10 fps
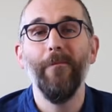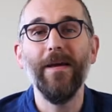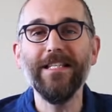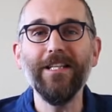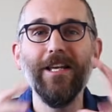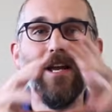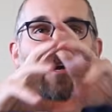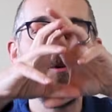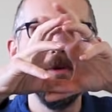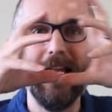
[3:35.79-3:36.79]
Basically,
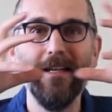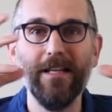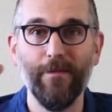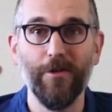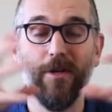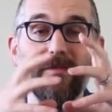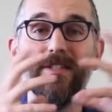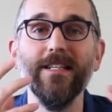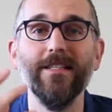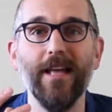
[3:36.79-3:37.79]
create an image or give
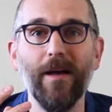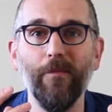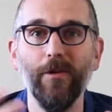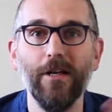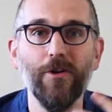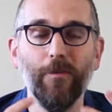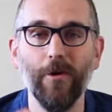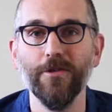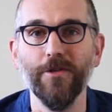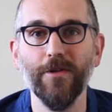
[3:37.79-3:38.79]
us an example in your
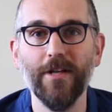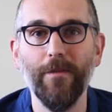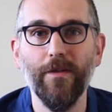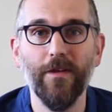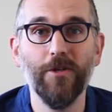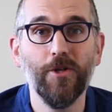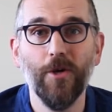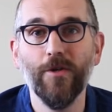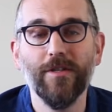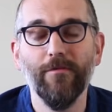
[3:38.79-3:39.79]
personal statement that
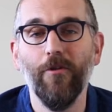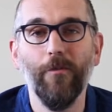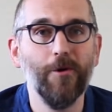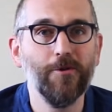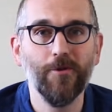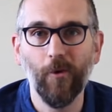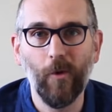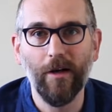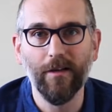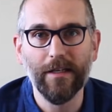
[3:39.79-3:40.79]
shows some of your personal
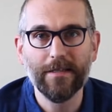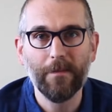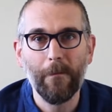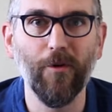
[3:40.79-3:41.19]
qualities.